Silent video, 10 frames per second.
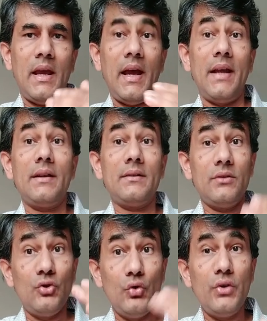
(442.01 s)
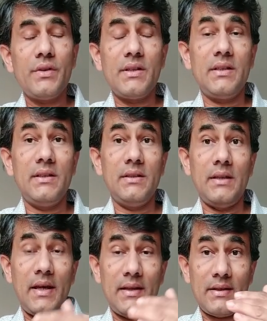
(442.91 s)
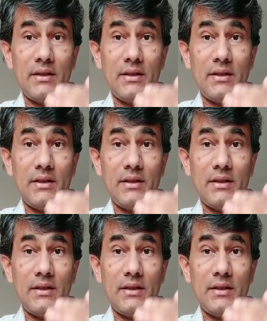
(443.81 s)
And university has